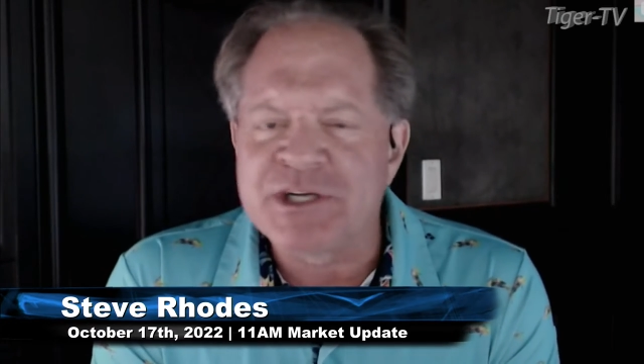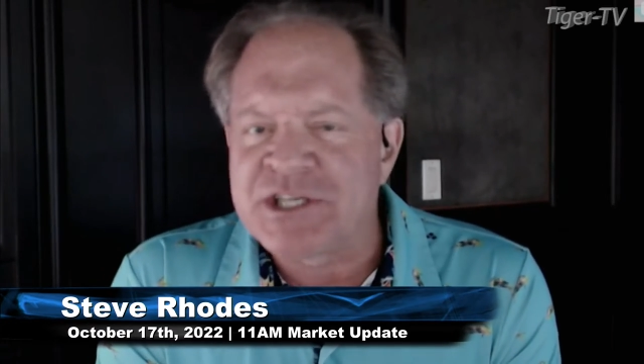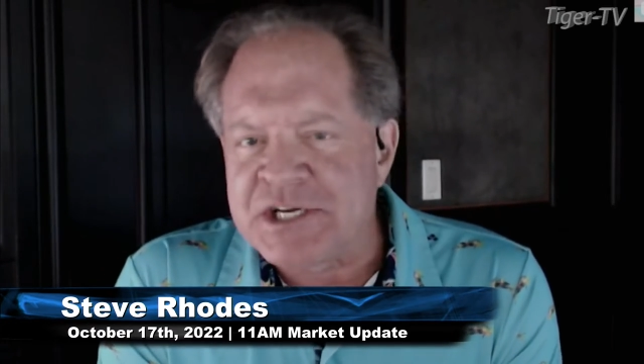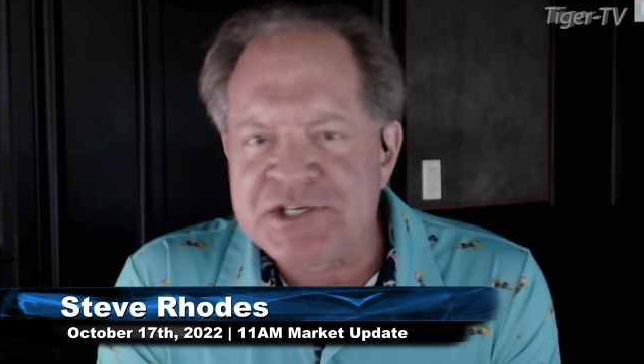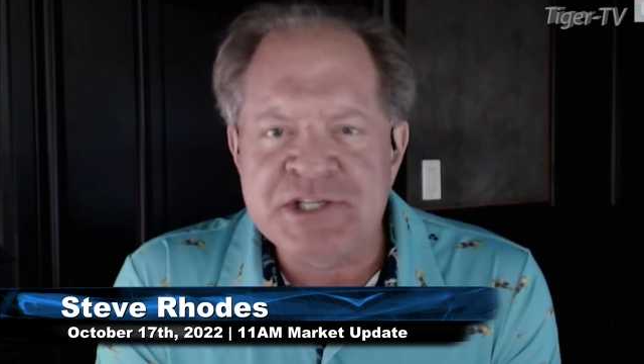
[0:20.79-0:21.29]

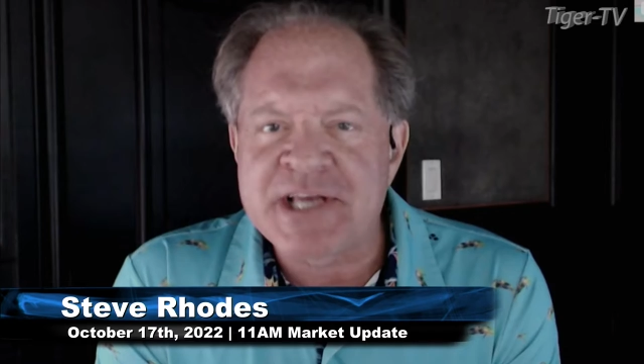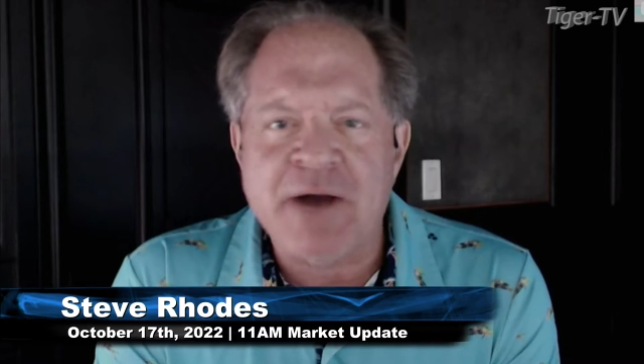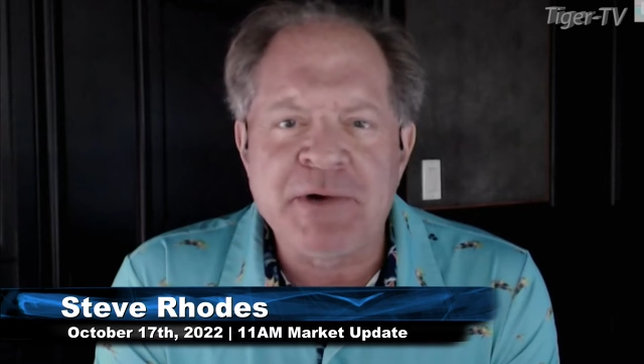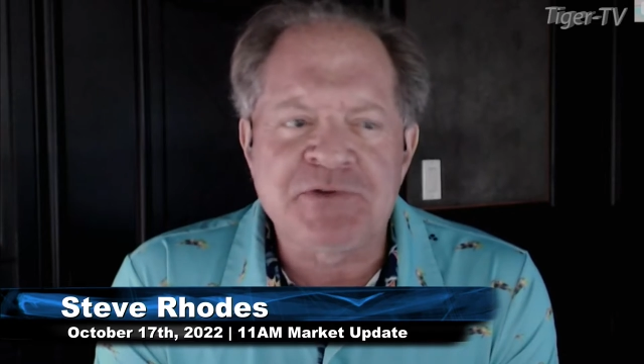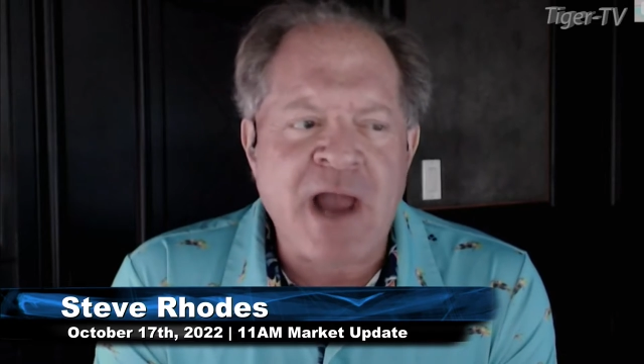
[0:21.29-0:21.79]
indices that
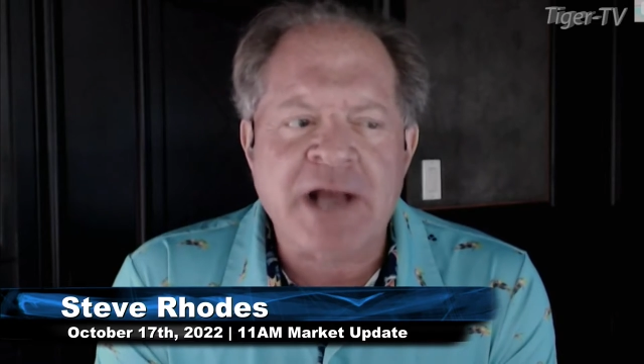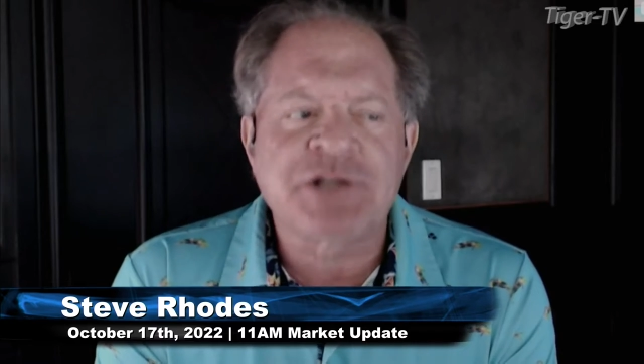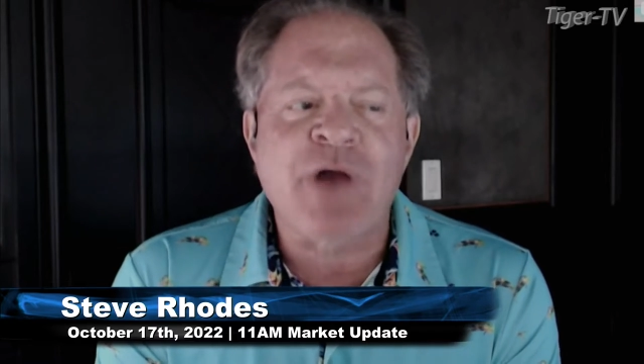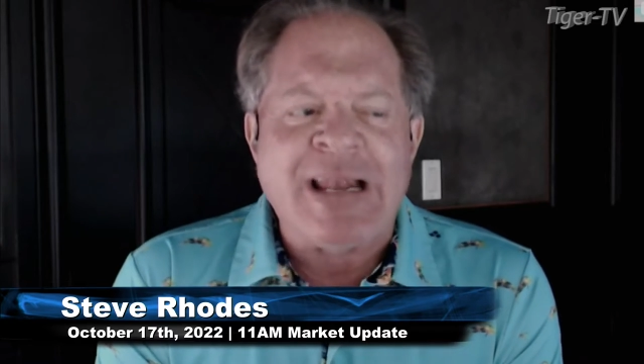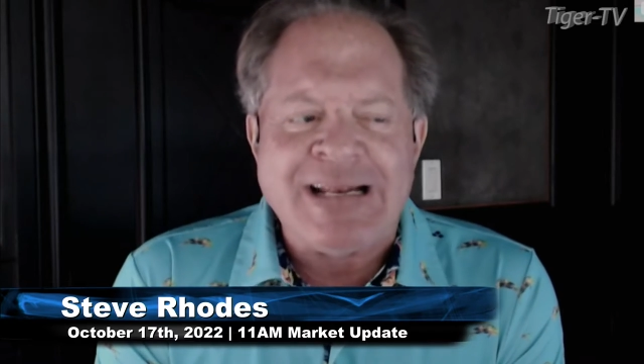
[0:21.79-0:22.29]
we track
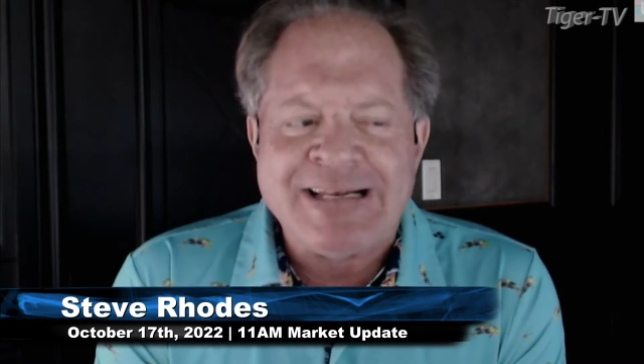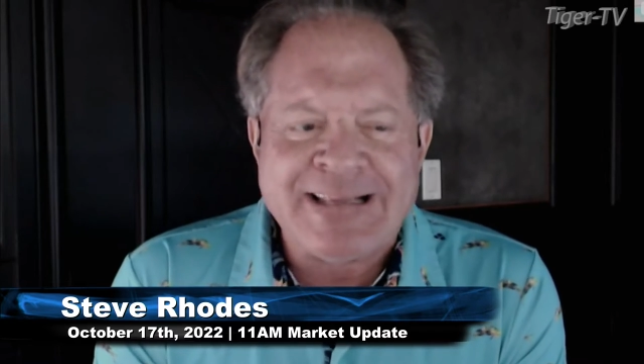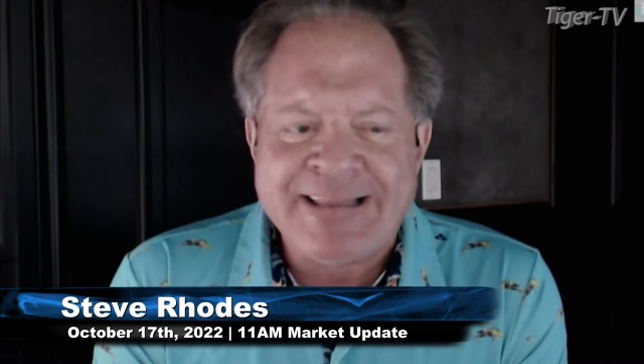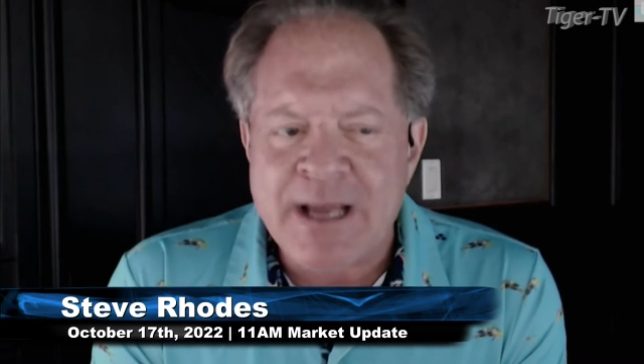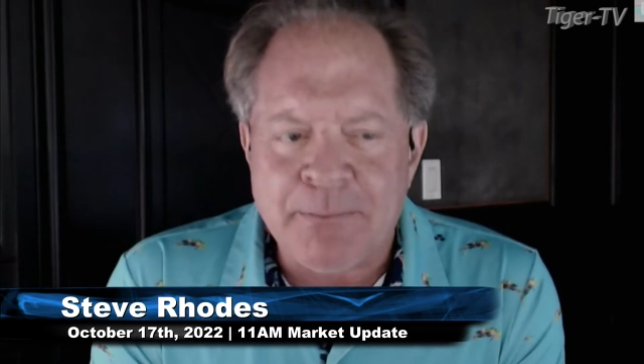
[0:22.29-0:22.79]
trading to
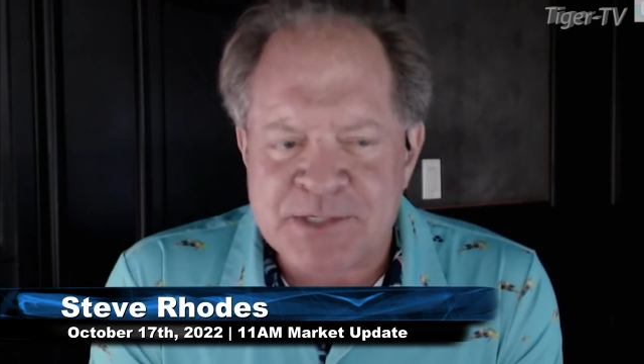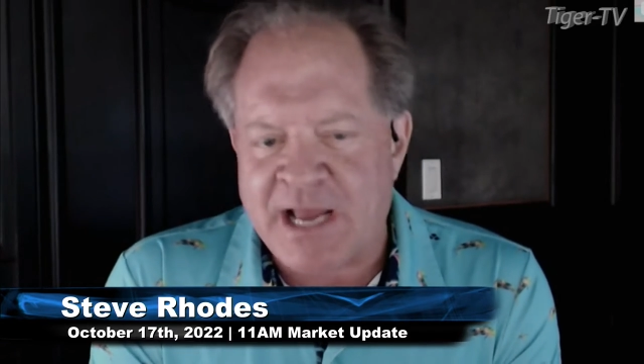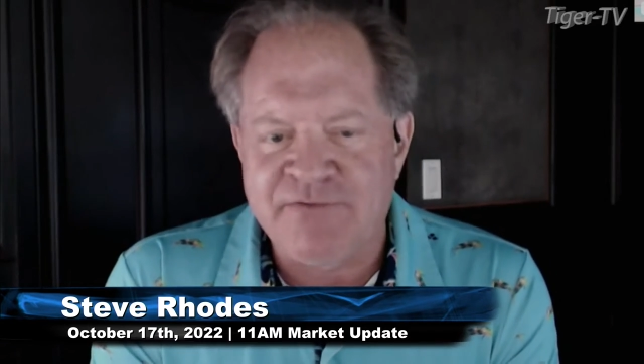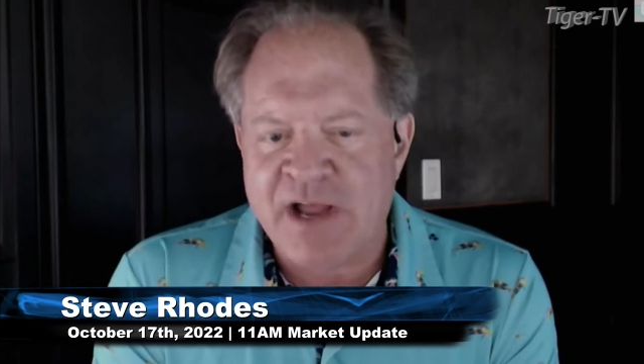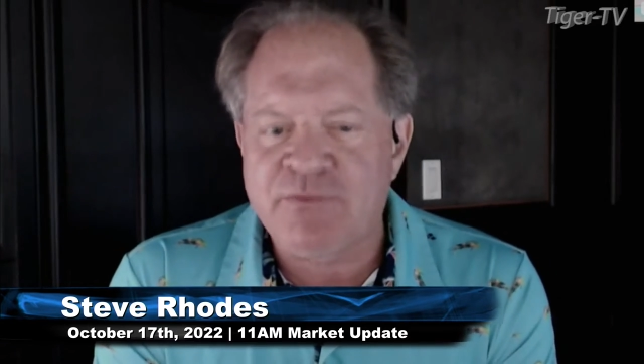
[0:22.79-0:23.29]
the upside.
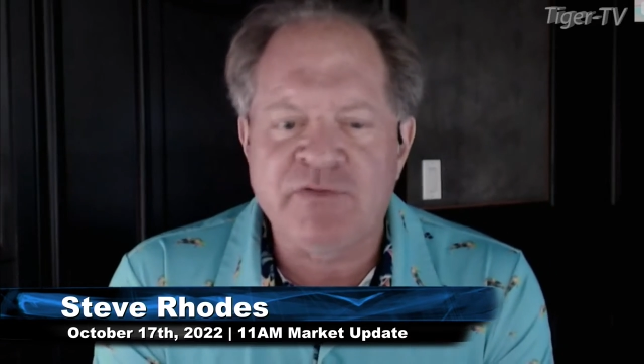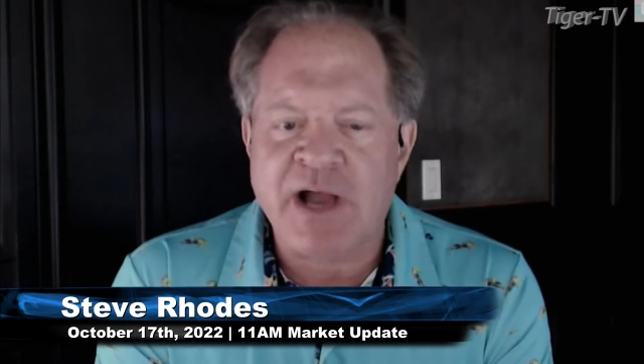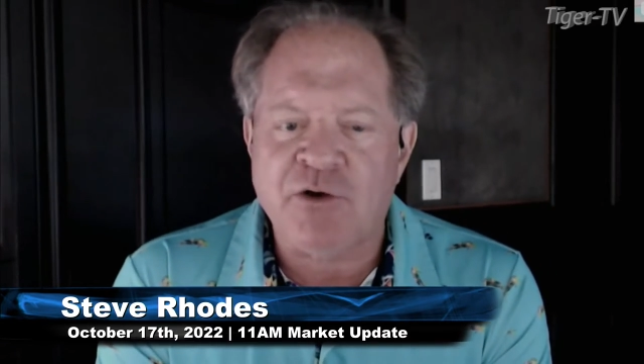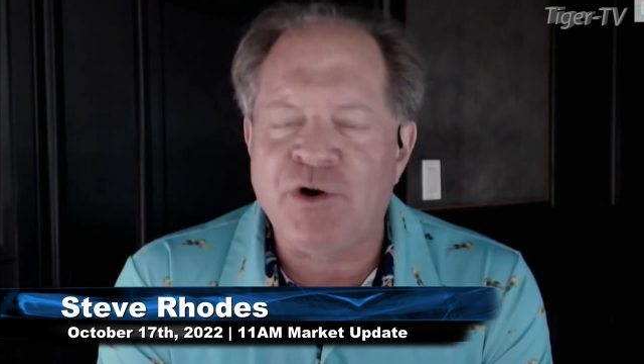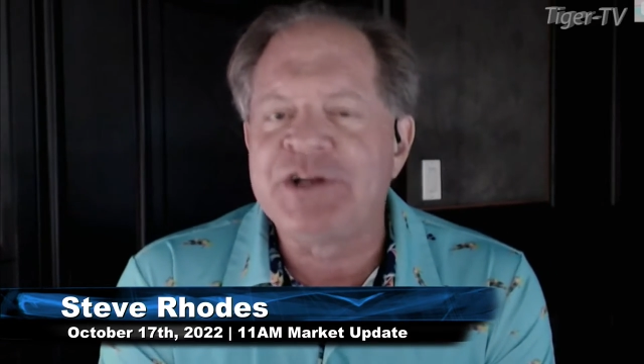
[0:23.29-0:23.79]
In fact, we've
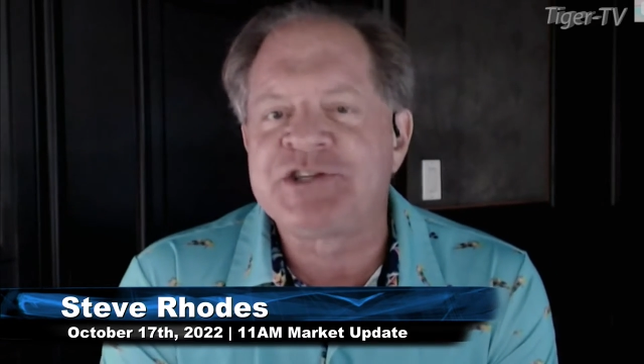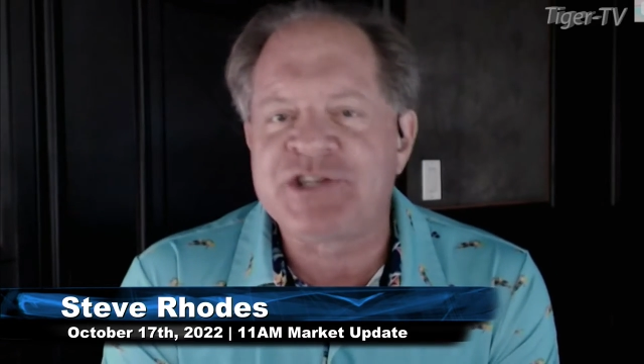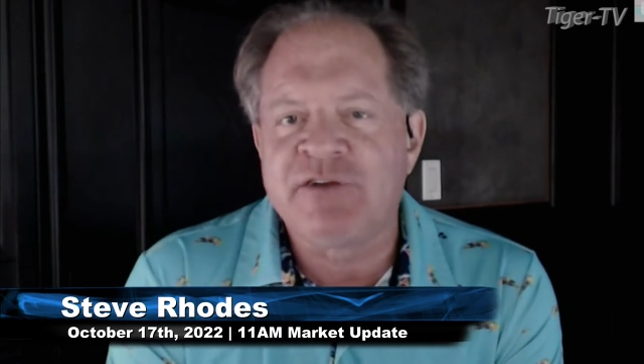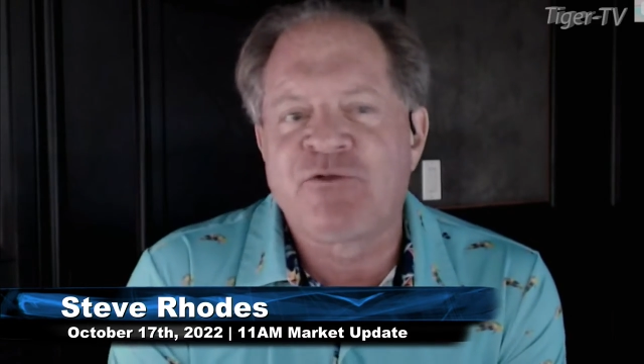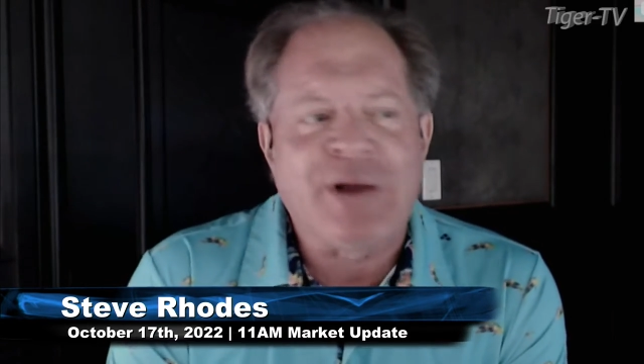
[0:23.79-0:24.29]
got quite a sea
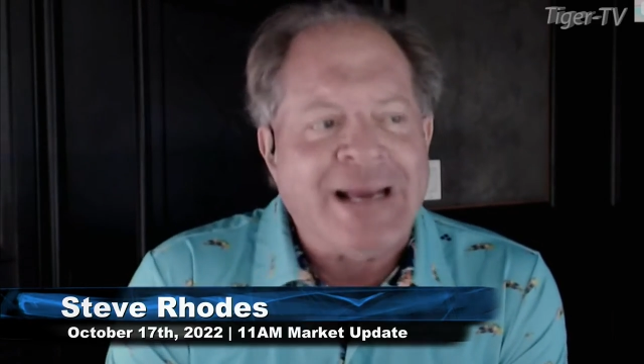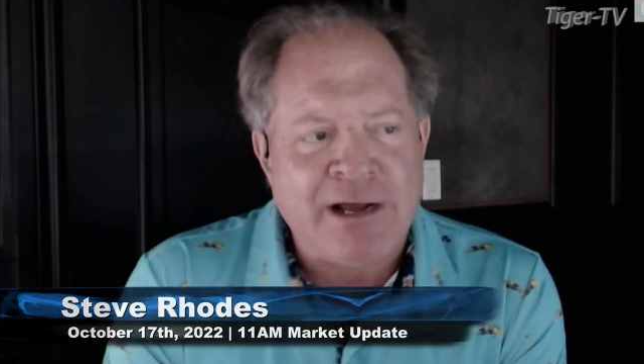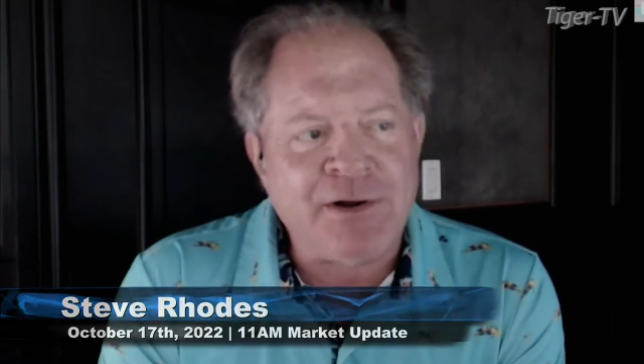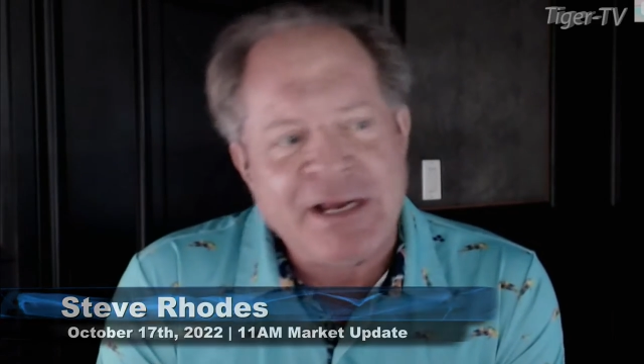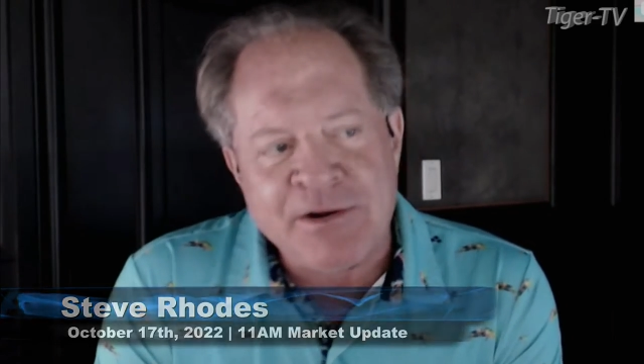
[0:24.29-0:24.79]
of green
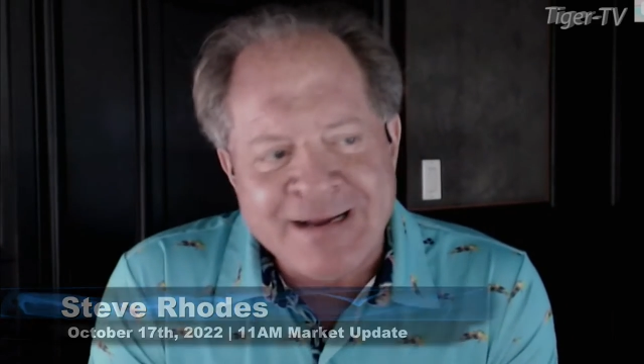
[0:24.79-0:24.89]
out here.